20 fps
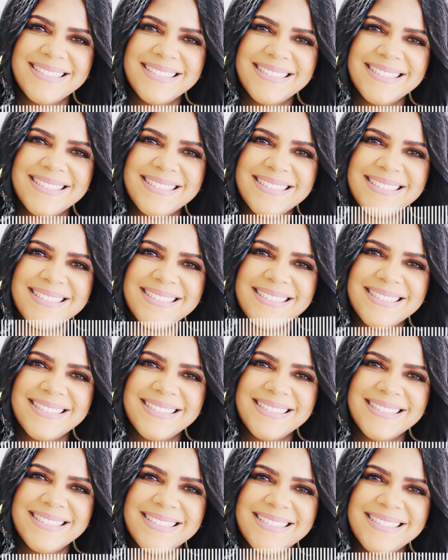not
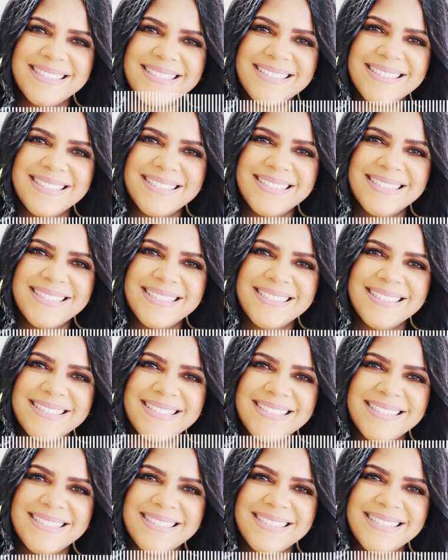in itself,
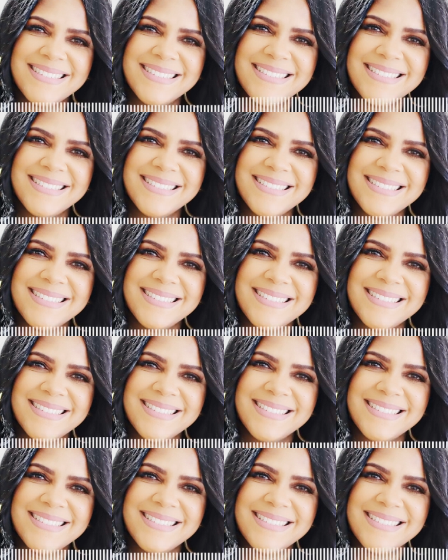right? So you have to do the
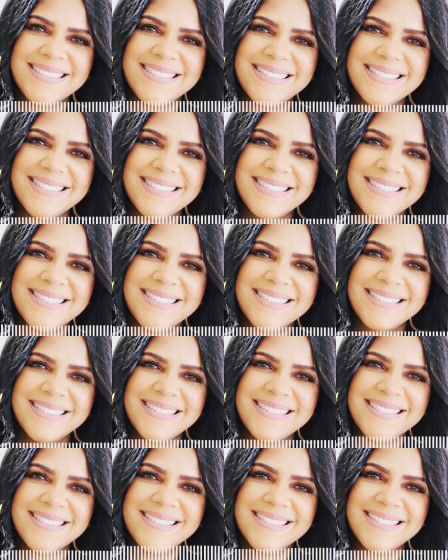reprogramming, do the
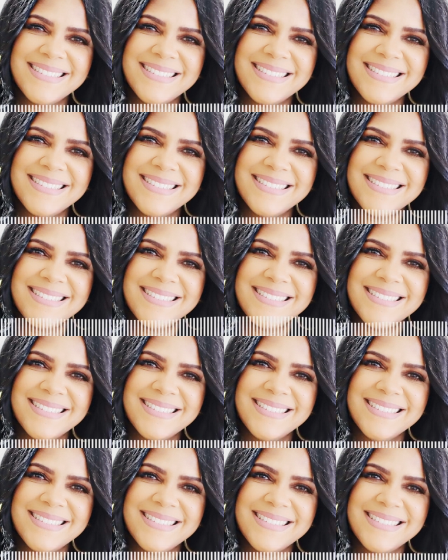meditation.
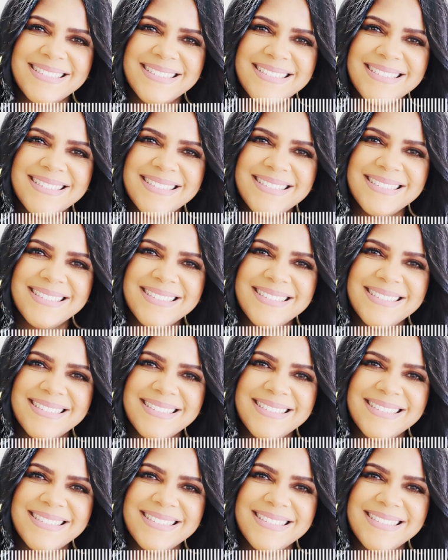Uh, who says